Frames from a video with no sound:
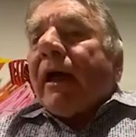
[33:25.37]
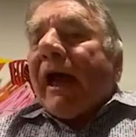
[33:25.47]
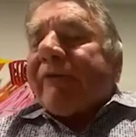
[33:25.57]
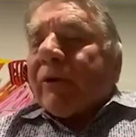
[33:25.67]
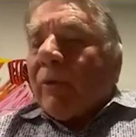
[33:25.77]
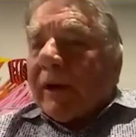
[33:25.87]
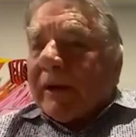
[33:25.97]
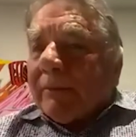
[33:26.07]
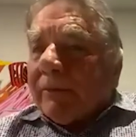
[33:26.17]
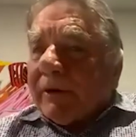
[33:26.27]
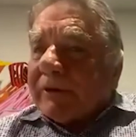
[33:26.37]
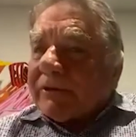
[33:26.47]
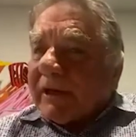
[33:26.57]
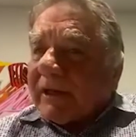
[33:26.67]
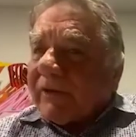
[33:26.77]
Having 1 embryo
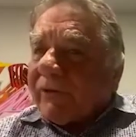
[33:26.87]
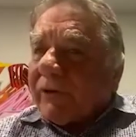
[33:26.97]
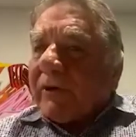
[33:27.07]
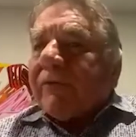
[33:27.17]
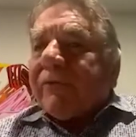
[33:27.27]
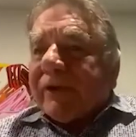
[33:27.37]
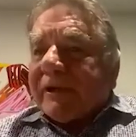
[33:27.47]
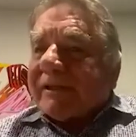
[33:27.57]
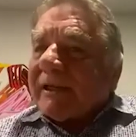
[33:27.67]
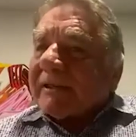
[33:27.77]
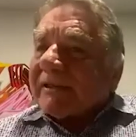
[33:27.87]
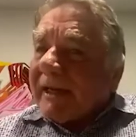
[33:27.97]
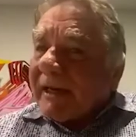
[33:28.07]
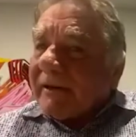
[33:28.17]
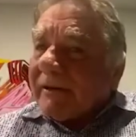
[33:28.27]
transferred and freezing the
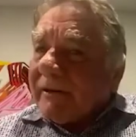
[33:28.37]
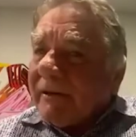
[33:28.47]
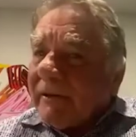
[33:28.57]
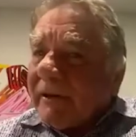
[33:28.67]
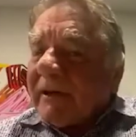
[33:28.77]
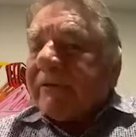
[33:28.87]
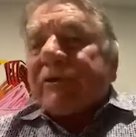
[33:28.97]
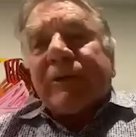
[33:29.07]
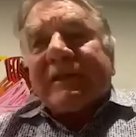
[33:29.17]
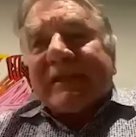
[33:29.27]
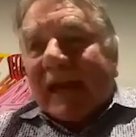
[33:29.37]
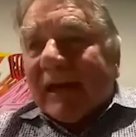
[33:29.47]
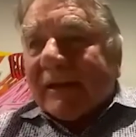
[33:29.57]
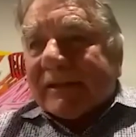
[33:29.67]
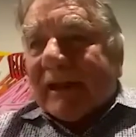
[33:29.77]
second gives you
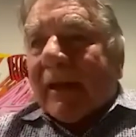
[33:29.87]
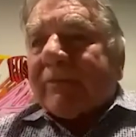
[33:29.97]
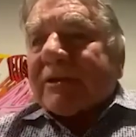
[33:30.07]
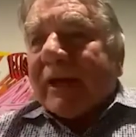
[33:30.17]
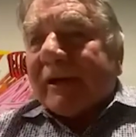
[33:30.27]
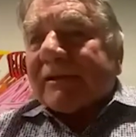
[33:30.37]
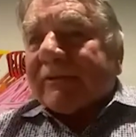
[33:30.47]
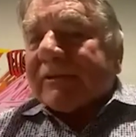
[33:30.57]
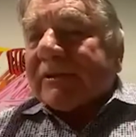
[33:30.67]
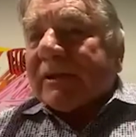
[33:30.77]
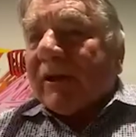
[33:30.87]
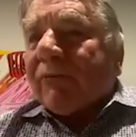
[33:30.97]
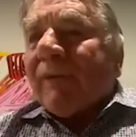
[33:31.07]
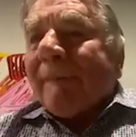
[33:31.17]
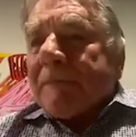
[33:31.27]
exactly the same chance of
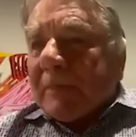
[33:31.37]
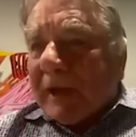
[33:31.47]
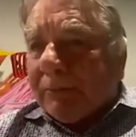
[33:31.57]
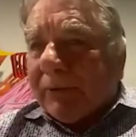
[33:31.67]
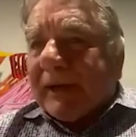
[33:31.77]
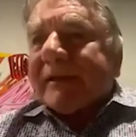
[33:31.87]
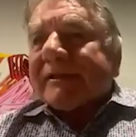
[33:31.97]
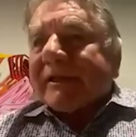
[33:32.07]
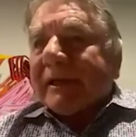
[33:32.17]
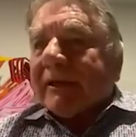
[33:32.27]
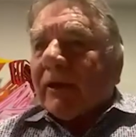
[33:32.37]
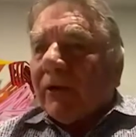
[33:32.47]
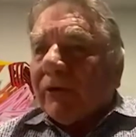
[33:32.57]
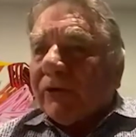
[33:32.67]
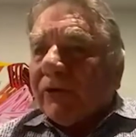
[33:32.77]
a pregnancy in the
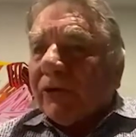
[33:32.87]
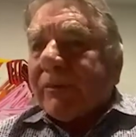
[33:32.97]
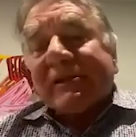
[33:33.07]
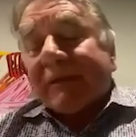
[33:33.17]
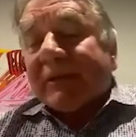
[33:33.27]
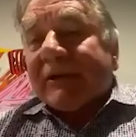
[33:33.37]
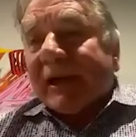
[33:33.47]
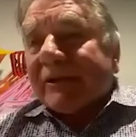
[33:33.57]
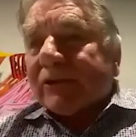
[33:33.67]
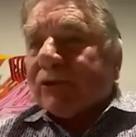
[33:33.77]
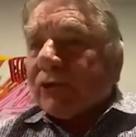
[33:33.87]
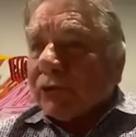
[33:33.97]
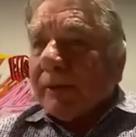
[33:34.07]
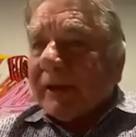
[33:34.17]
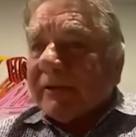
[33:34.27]
long term, except it takes you 2
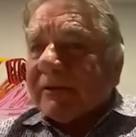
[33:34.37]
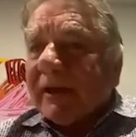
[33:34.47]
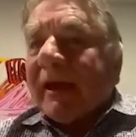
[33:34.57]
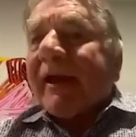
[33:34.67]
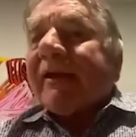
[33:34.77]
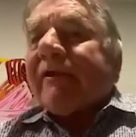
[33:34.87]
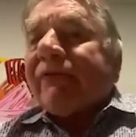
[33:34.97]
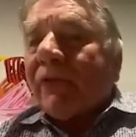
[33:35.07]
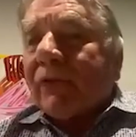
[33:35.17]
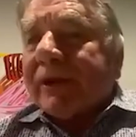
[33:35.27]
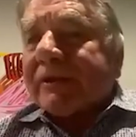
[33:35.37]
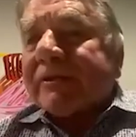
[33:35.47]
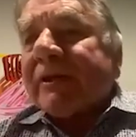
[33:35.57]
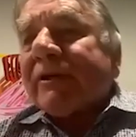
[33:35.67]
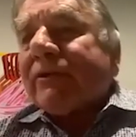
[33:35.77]
months and it
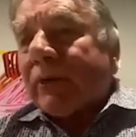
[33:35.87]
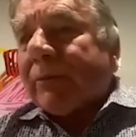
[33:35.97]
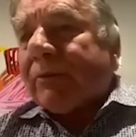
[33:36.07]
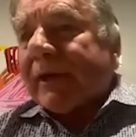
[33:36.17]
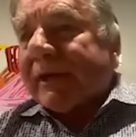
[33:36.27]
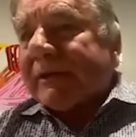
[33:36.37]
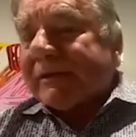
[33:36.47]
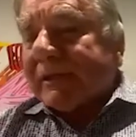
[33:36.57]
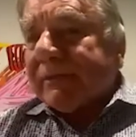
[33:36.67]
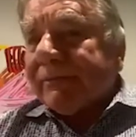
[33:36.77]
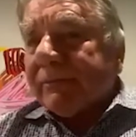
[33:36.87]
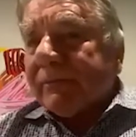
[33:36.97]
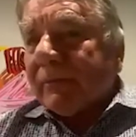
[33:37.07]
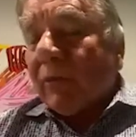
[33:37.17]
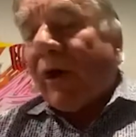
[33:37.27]
avoids twin pregnancy.
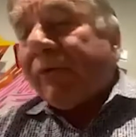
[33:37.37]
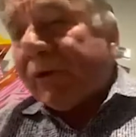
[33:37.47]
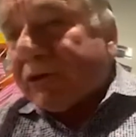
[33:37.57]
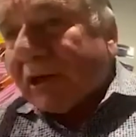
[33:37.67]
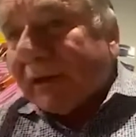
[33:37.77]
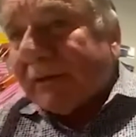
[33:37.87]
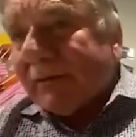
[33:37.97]
Well, virtually.